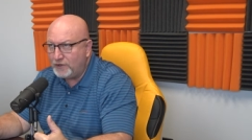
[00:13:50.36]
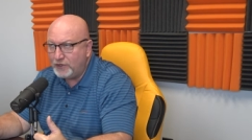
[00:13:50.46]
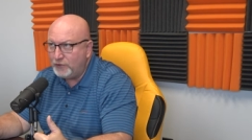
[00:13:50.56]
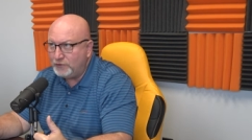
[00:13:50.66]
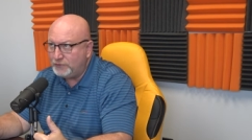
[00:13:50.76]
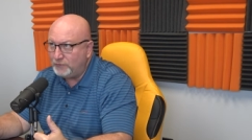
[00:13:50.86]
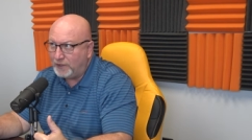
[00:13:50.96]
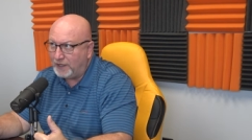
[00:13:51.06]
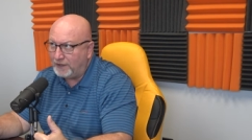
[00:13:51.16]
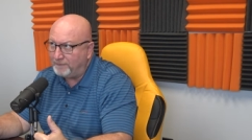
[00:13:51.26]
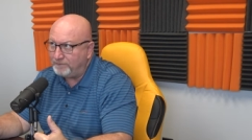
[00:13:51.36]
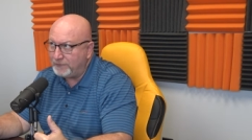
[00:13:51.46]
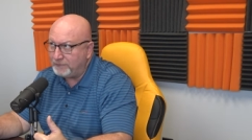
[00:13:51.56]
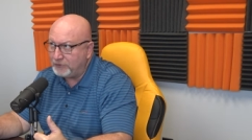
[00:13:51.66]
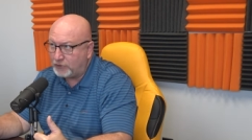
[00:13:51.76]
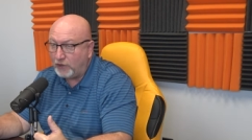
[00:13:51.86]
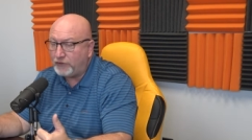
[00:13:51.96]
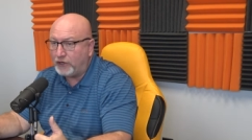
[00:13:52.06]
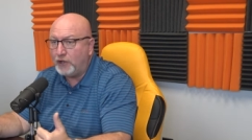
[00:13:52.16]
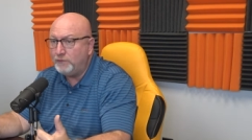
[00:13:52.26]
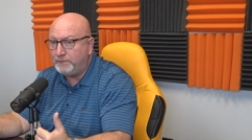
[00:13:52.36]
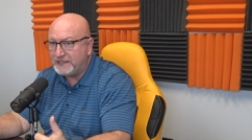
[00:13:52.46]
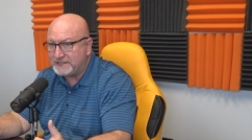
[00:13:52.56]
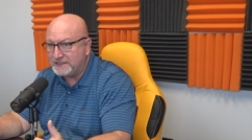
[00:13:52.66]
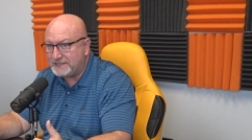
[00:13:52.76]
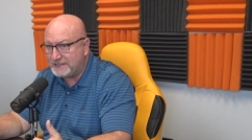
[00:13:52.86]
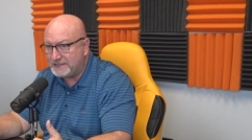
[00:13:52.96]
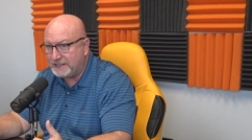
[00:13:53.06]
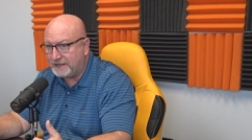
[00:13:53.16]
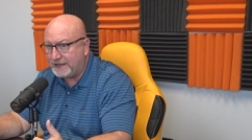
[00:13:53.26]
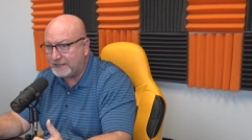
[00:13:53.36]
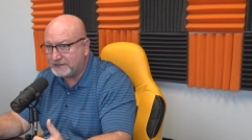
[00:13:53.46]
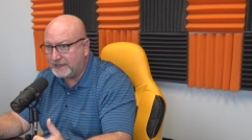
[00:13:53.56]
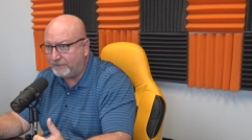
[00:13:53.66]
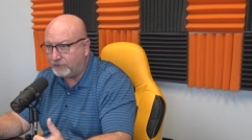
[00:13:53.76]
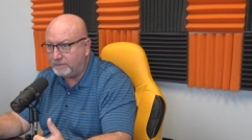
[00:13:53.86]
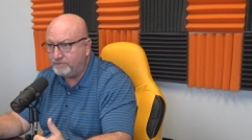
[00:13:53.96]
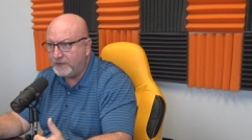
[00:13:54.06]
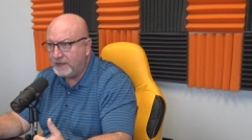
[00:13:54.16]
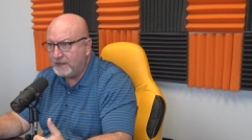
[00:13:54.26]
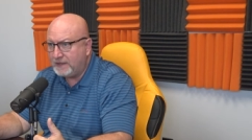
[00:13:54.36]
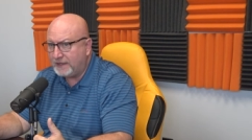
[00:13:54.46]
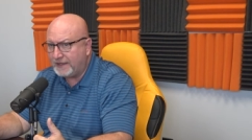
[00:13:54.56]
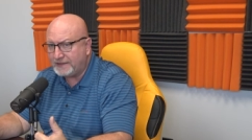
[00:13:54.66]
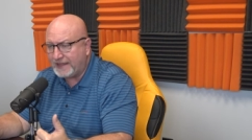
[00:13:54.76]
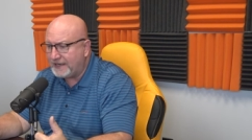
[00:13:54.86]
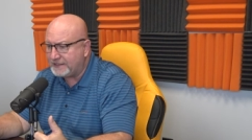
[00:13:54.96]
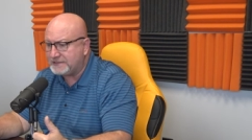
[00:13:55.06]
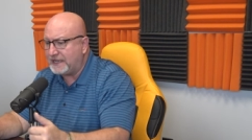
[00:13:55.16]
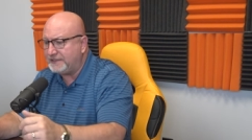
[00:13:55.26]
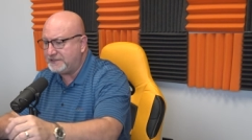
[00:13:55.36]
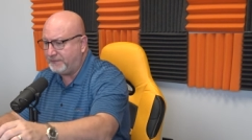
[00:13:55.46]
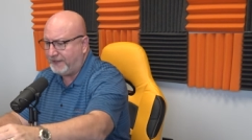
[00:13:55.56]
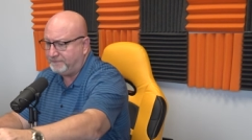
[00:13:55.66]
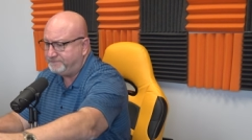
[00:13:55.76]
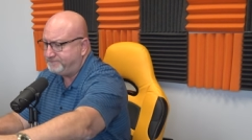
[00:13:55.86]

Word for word: who um, grow their own businesses to the next level. That, that excites me,